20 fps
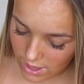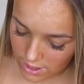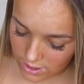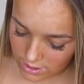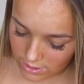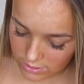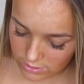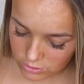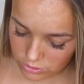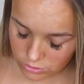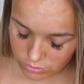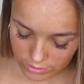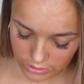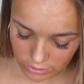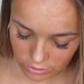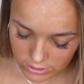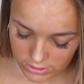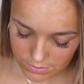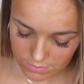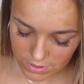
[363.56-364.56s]
and
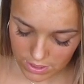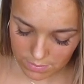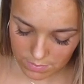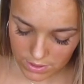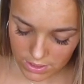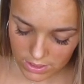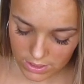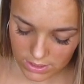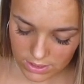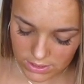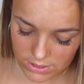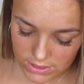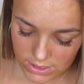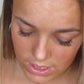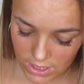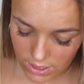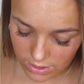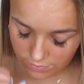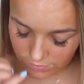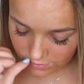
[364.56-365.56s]
regular CPM is
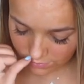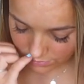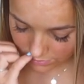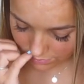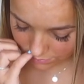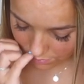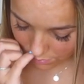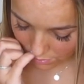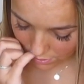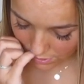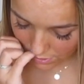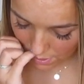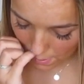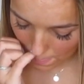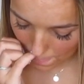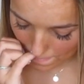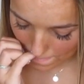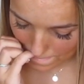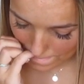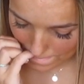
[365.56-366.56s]
$8.54.
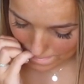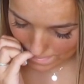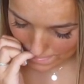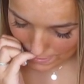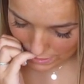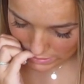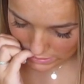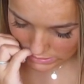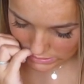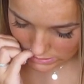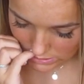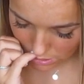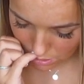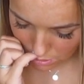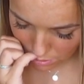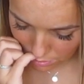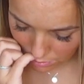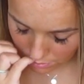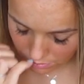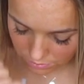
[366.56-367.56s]

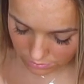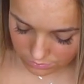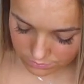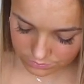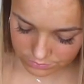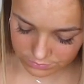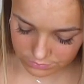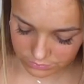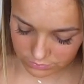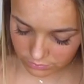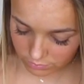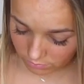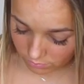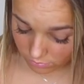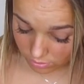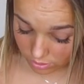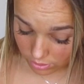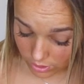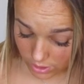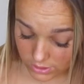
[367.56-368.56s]
So
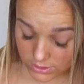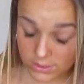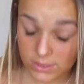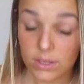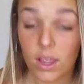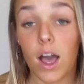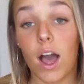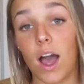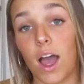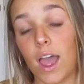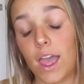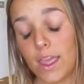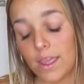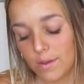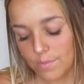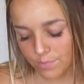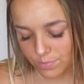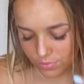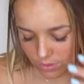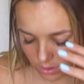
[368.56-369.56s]
theirs is
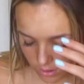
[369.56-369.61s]
high.